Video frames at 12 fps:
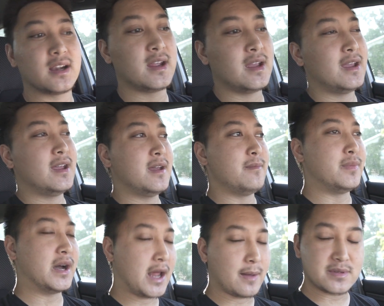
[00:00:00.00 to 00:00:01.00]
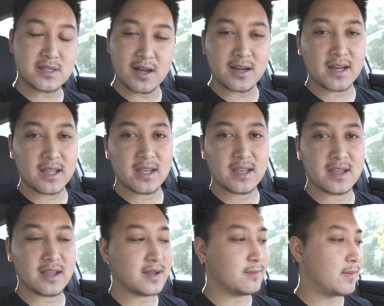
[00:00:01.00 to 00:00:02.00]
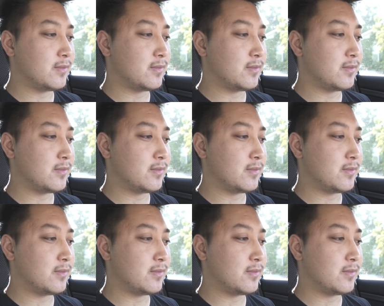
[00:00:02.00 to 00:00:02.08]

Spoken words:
But I'm sorry, your